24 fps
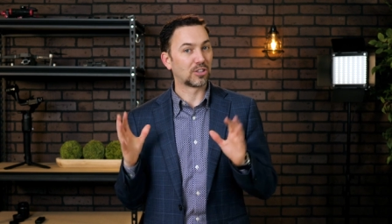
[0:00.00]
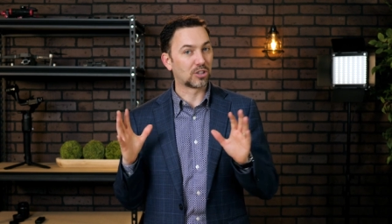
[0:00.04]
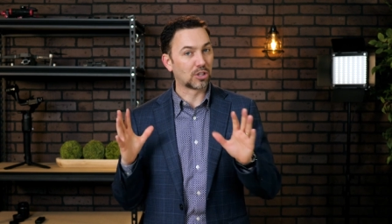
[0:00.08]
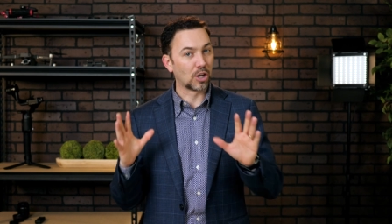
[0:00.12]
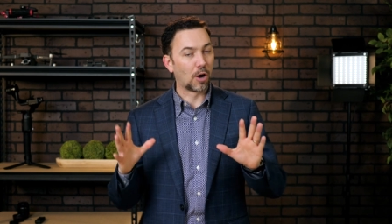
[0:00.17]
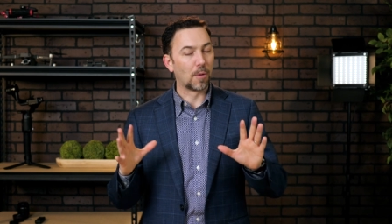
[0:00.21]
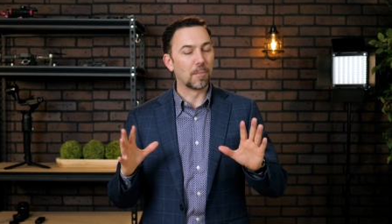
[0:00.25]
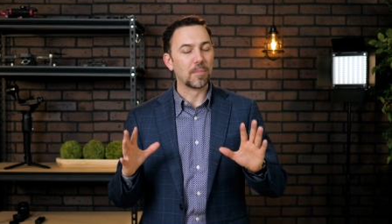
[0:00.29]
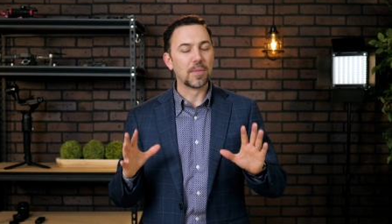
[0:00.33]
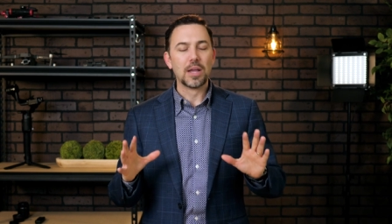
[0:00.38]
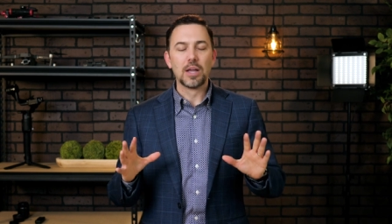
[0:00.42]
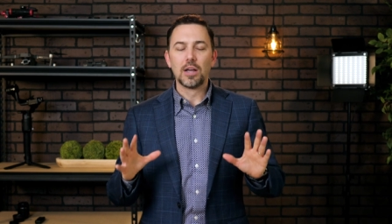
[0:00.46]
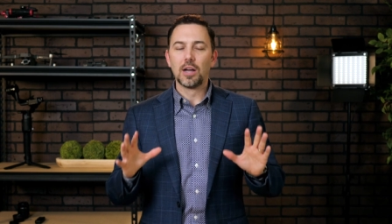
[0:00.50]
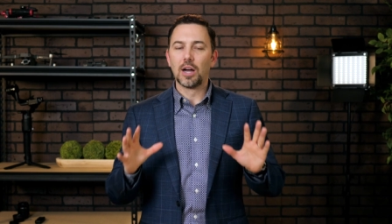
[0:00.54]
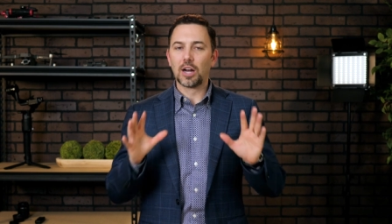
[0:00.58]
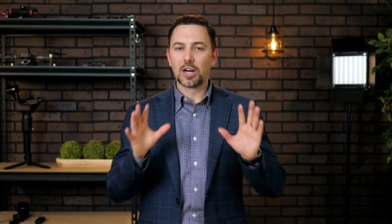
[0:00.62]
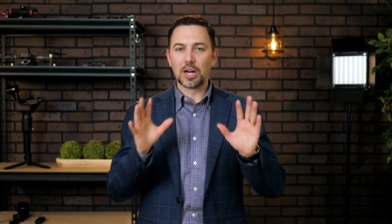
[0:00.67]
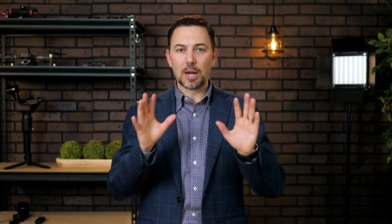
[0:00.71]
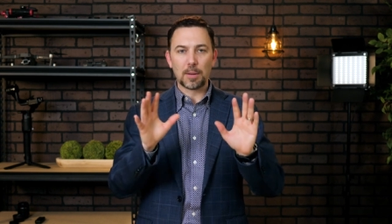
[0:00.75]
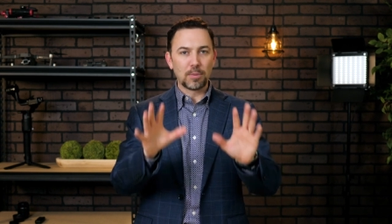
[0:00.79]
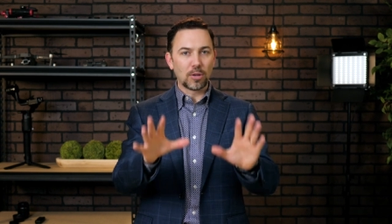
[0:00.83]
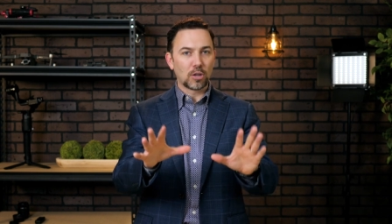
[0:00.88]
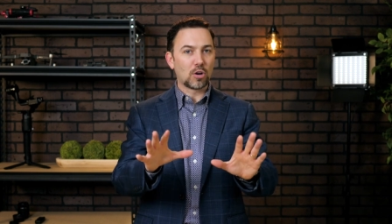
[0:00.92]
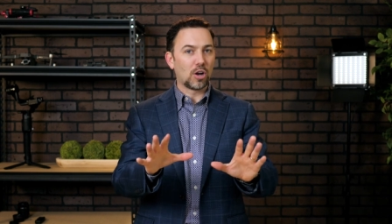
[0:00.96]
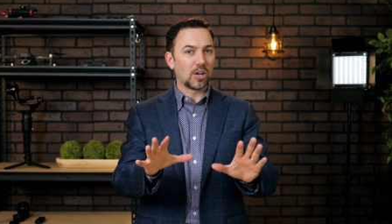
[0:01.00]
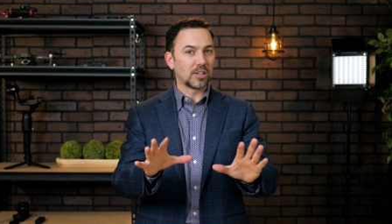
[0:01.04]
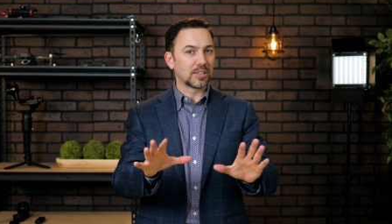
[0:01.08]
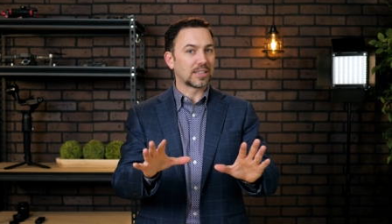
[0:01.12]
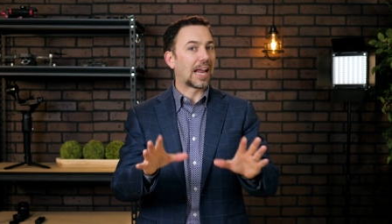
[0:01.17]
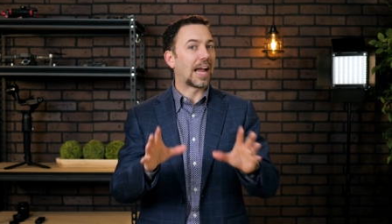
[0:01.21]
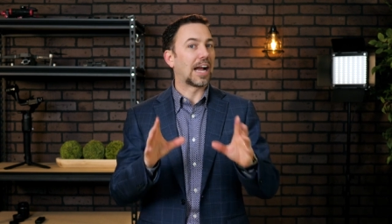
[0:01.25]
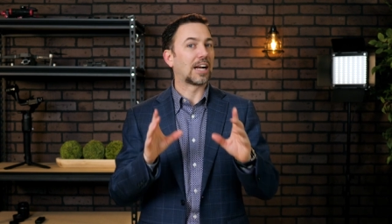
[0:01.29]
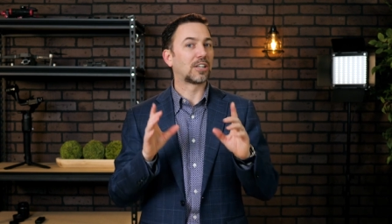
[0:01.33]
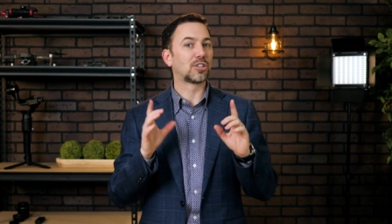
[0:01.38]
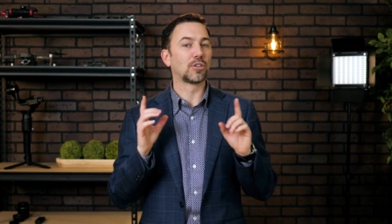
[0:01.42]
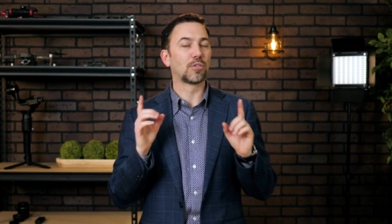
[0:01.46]
So a couple of calls
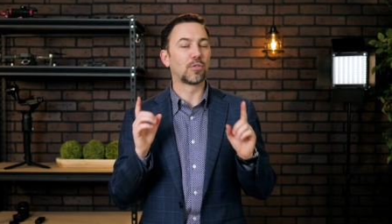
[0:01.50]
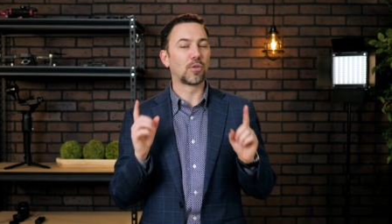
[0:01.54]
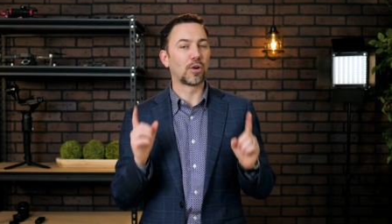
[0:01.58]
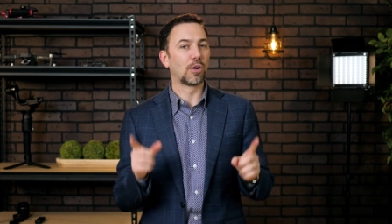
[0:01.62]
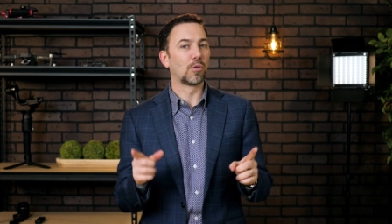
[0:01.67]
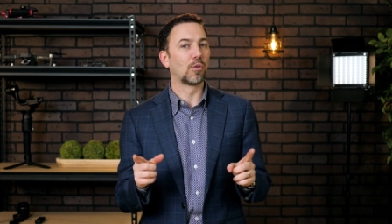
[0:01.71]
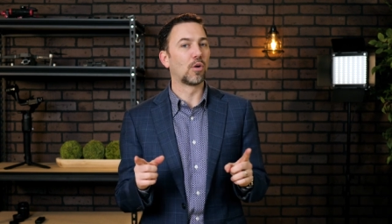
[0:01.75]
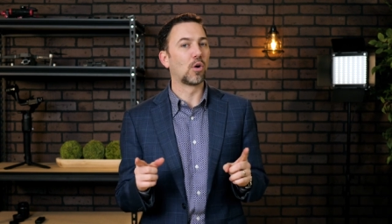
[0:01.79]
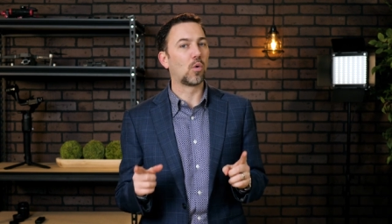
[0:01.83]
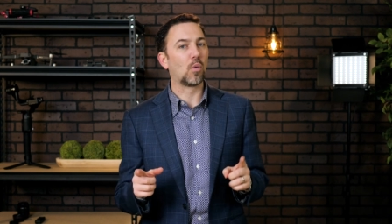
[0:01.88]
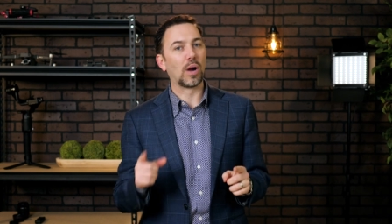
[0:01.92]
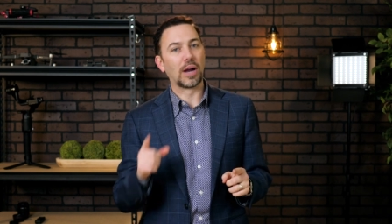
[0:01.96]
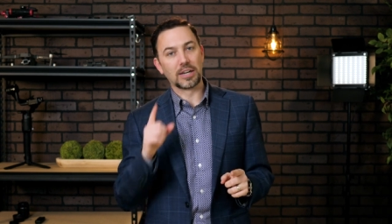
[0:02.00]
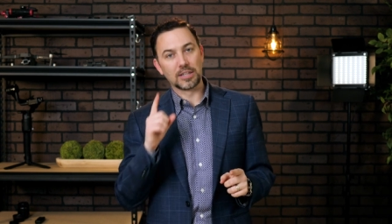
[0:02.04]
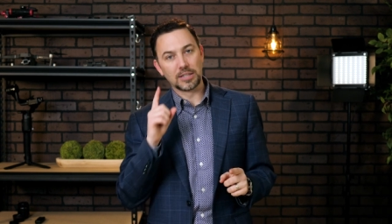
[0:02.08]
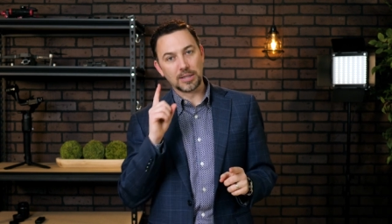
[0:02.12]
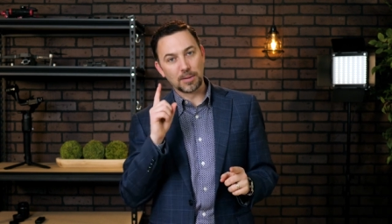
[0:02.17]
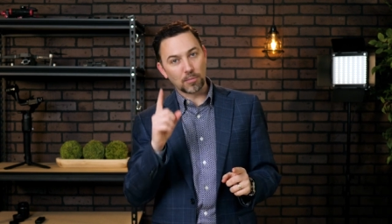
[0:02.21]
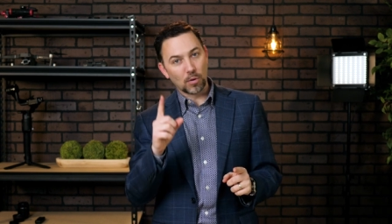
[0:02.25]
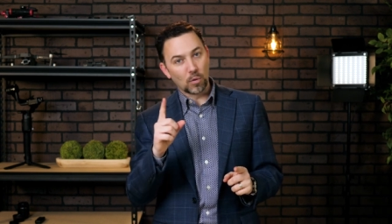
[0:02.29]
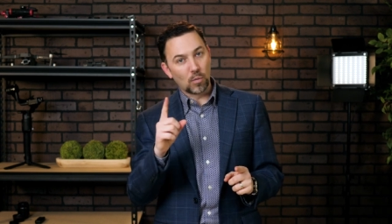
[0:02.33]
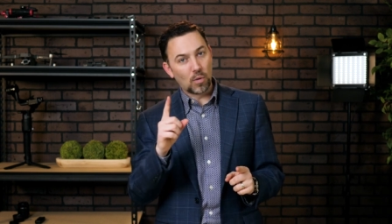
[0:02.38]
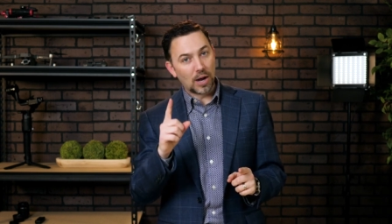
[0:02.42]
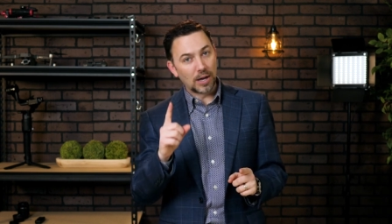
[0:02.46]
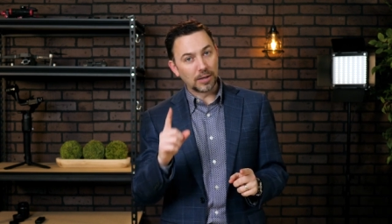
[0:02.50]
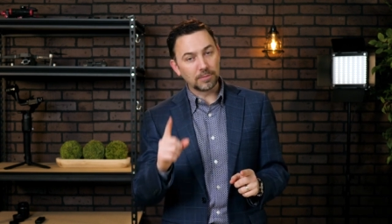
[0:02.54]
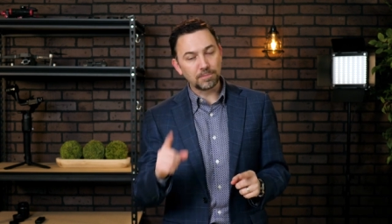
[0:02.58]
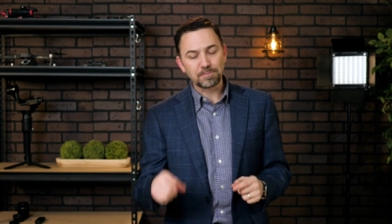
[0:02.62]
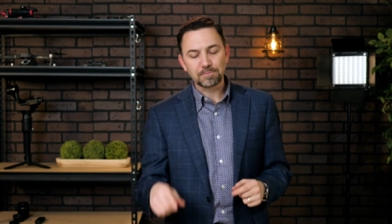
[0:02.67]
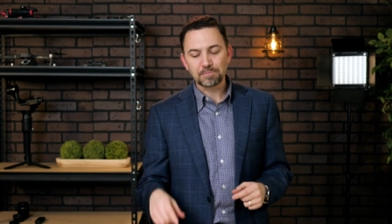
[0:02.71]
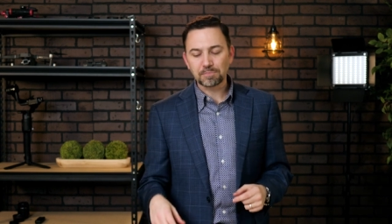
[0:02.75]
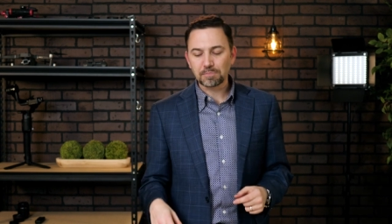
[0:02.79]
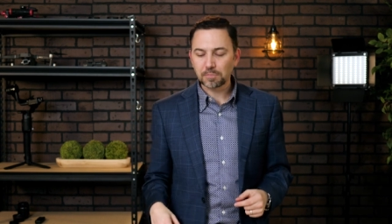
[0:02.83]
to action for you real quick. Number one,